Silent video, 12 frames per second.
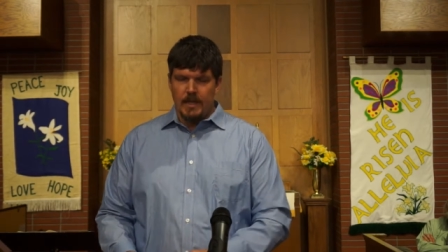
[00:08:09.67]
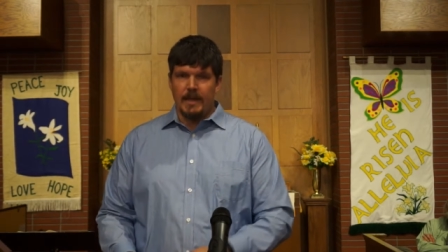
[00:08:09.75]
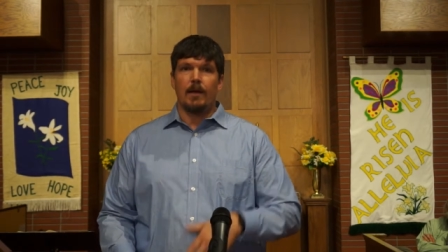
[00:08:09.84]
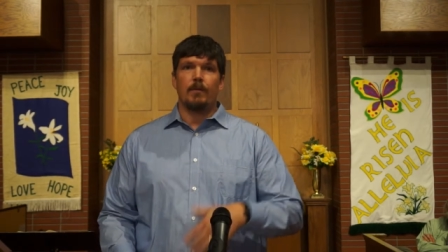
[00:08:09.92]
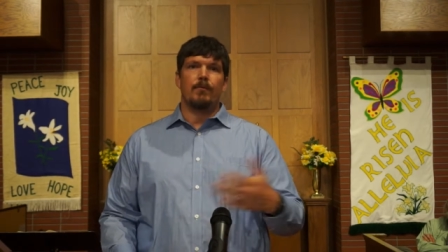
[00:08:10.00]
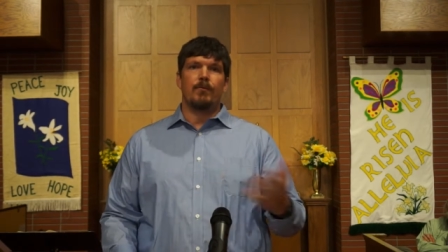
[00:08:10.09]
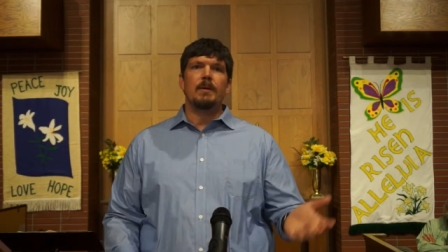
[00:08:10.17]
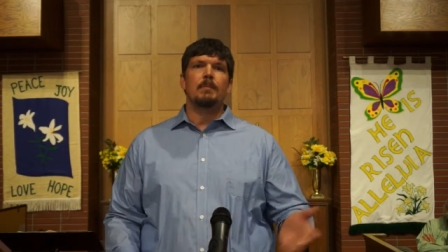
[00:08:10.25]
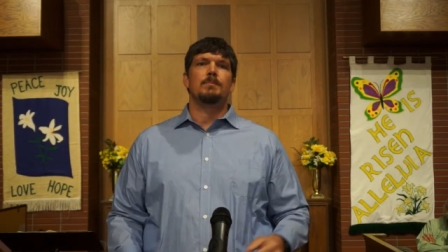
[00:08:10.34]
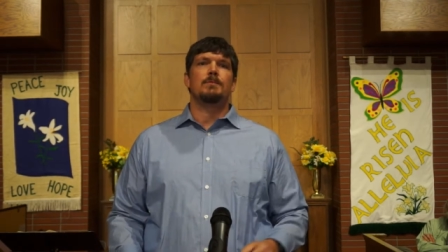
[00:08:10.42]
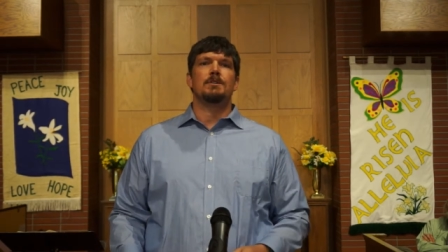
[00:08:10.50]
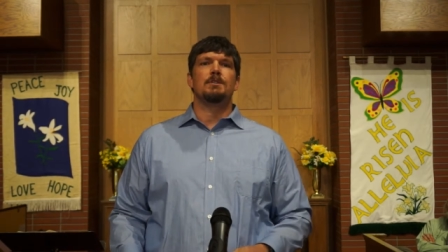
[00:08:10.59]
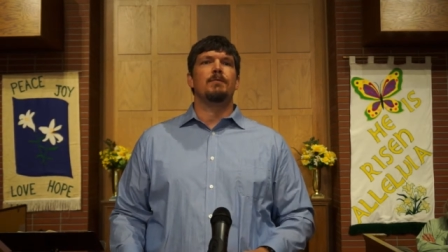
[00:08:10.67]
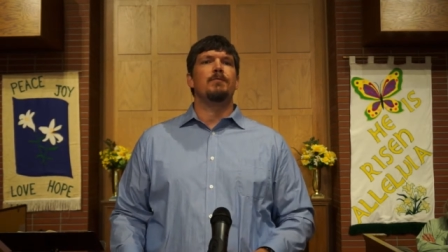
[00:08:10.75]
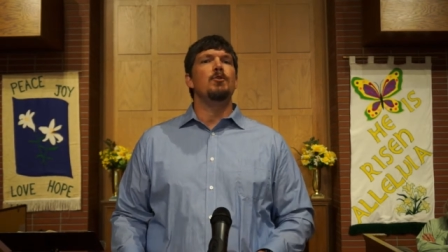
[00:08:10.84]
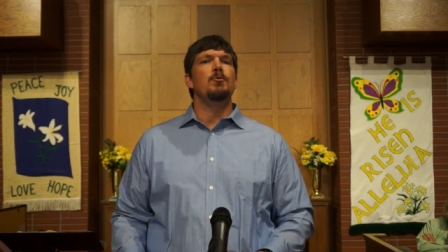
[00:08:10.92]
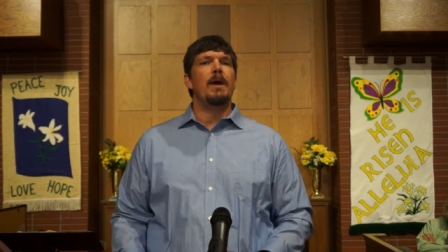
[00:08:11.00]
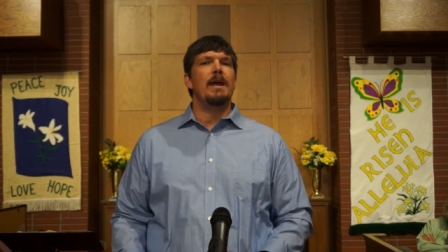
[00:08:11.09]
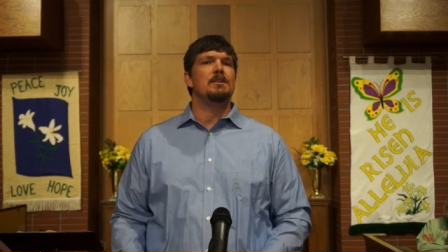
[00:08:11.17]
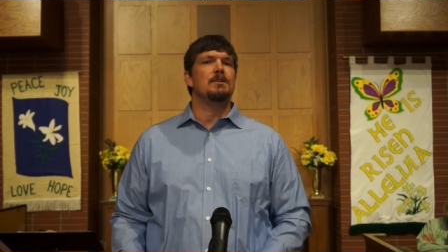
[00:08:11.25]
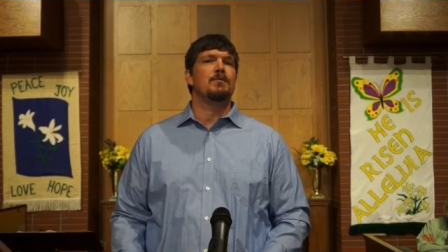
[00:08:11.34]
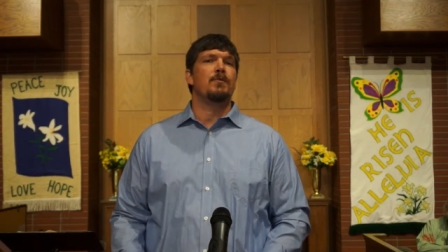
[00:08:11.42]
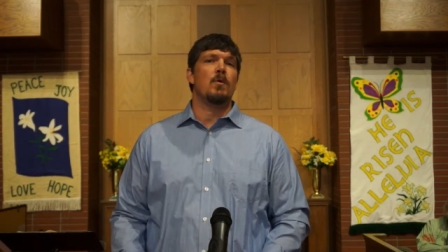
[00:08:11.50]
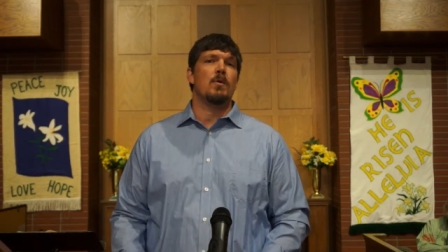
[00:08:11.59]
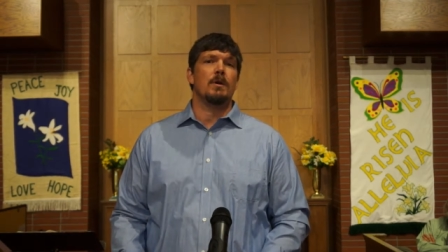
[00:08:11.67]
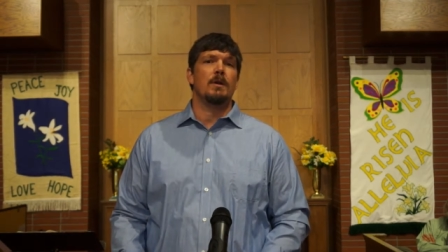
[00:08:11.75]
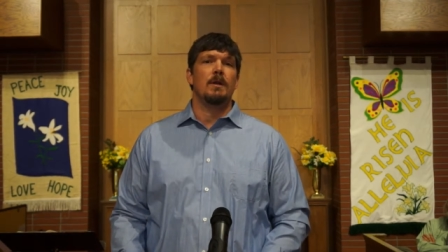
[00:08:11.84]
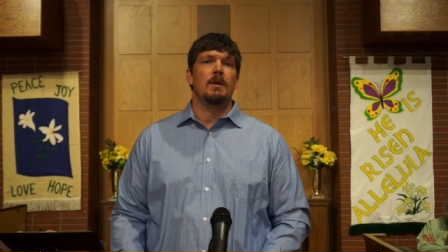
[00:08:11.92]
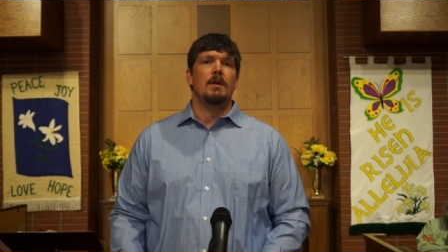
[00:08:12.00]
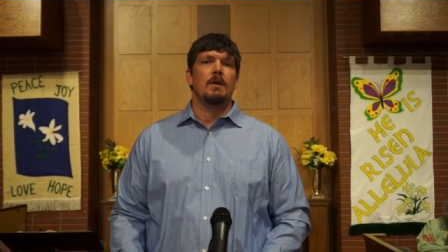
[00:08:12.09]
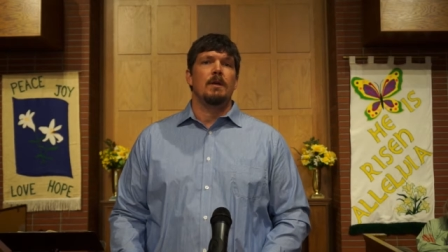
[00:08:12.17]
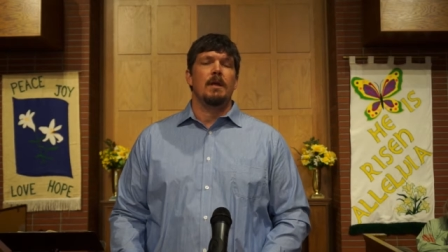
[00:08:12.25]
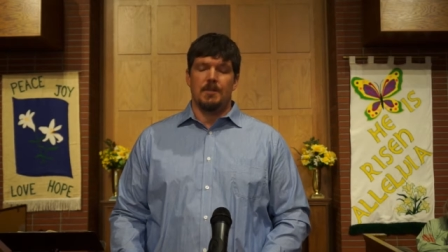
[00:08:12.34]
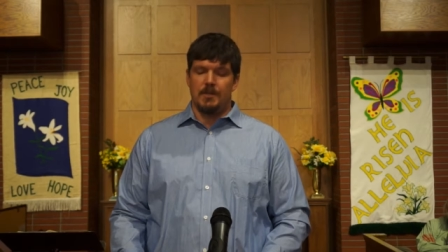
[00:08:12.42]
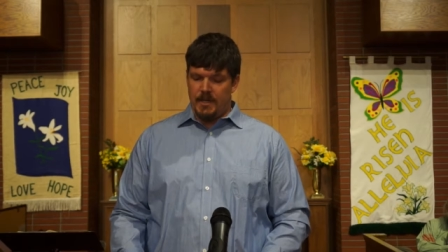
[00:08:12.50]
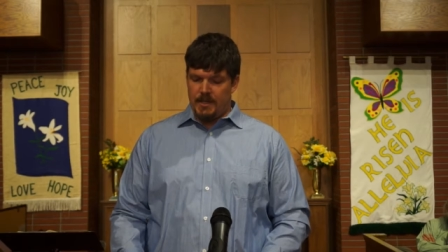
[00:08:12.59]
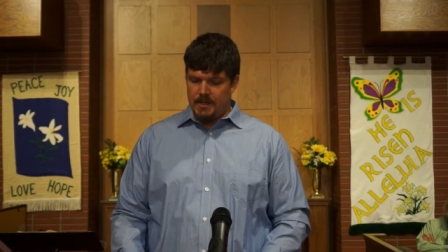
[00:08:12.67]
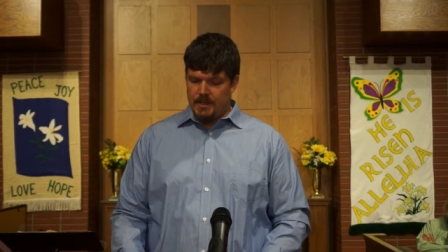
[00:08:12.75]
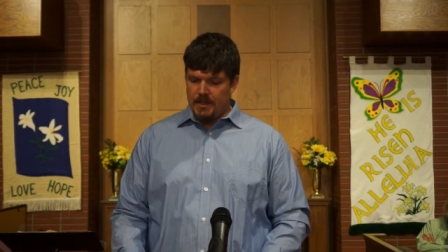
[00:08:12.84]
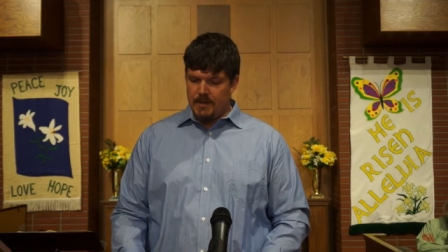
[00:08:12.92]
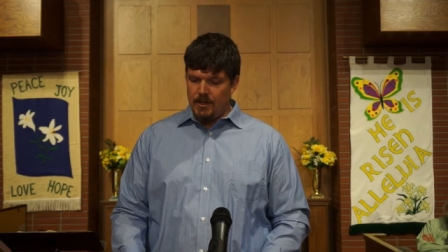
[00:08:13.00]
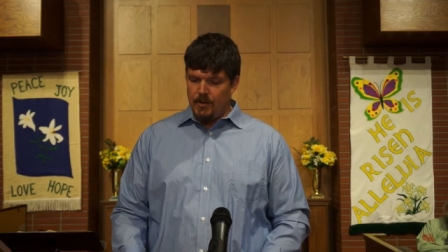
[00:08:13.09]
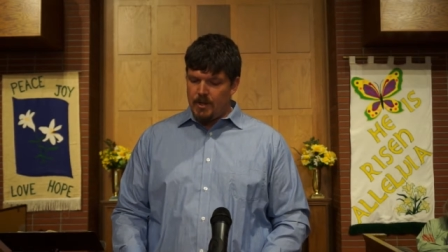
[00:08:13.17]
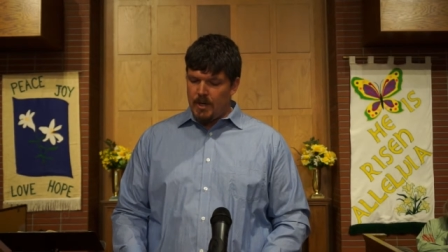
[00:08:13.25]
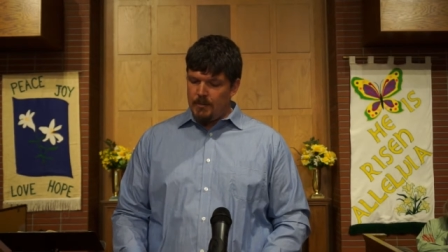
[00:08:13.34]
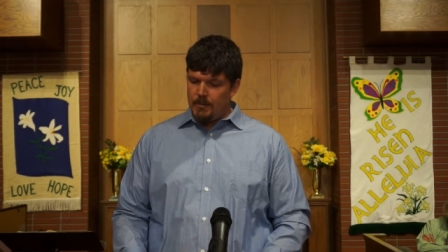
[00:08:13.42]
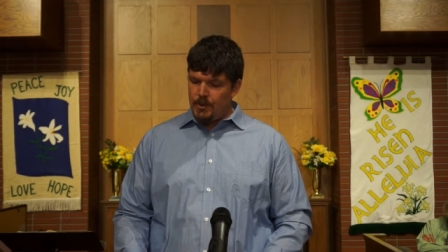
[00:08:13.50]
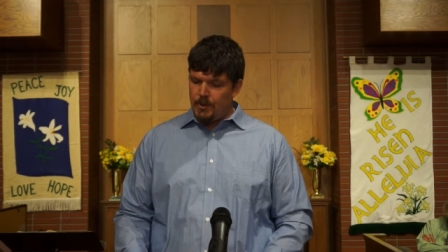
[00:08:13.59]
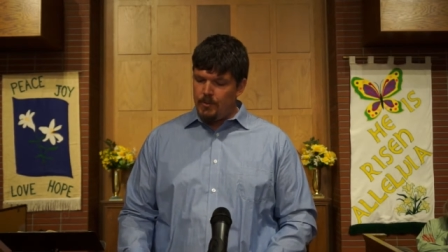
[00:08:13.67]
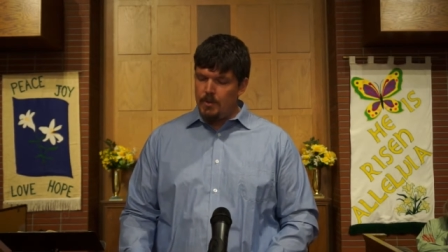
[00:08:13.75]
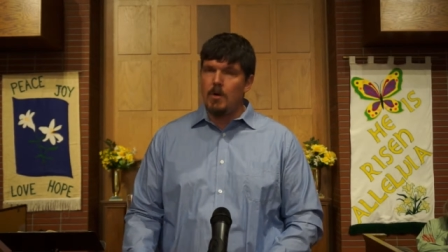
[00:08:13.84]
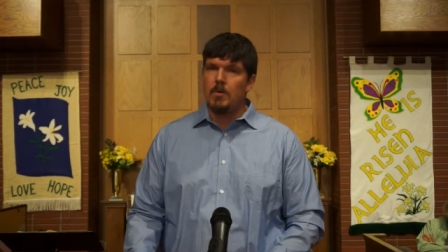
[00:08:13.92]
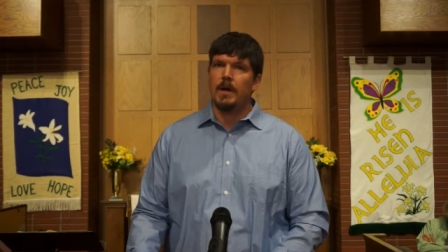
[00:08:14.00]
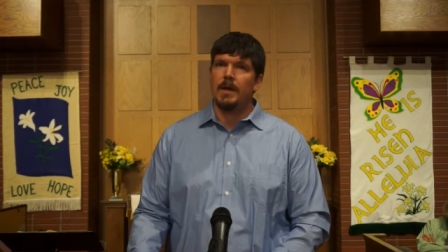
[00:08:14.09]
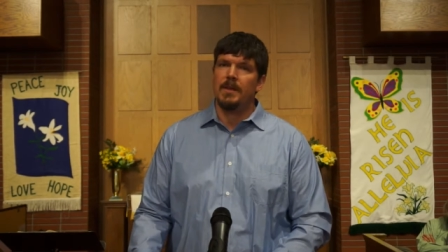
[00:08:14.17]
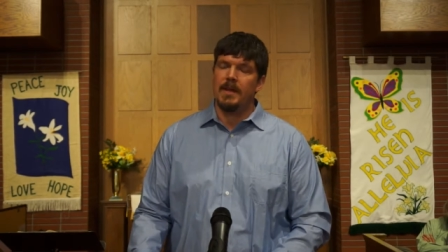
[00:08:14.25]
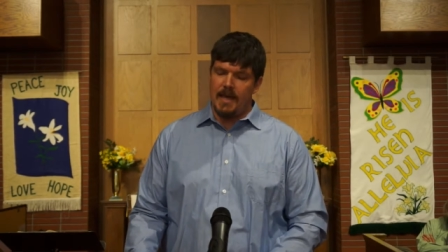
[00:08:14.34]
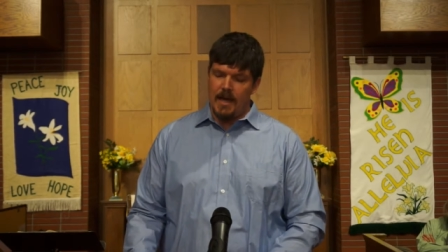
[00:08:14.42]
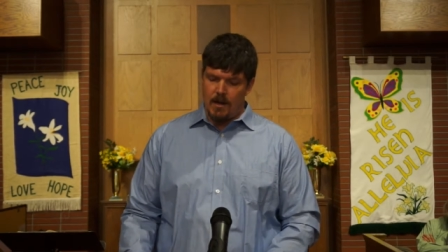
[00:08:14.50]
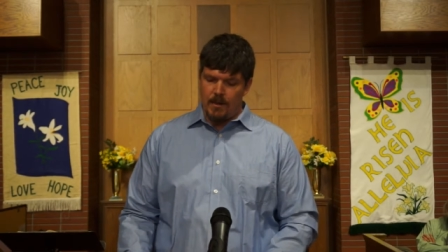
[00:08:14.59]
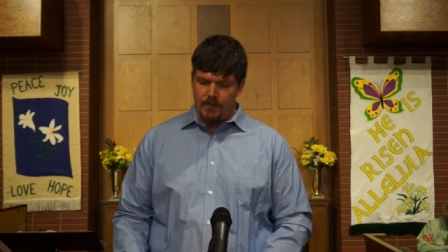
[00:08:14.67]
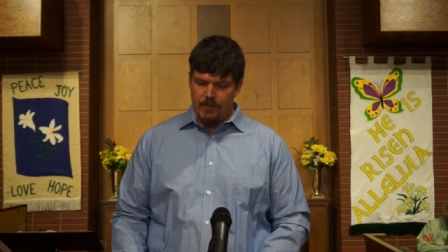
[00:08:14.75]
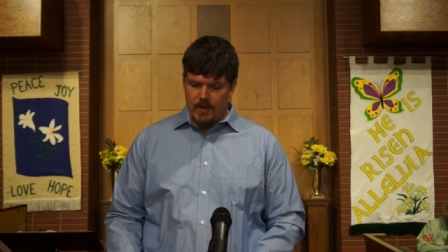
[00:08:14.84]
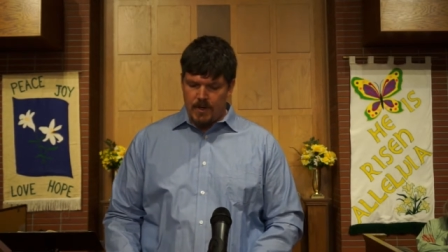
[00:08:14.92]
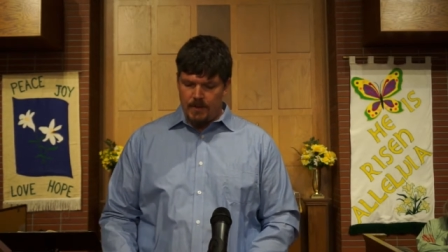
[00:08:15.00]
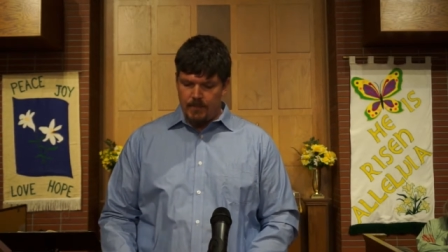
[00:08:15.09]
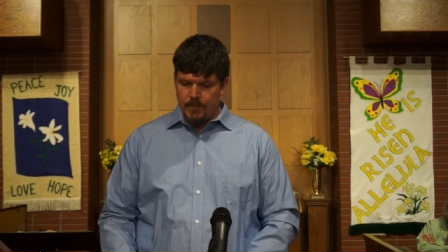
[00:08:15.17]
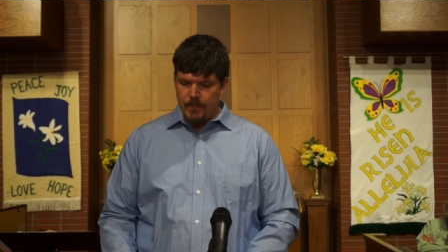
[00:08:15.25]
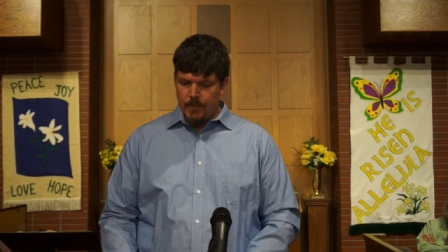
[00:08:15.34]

Now, flip just a few pages forward in Genesis, and then you come to Noah and the account of the flood.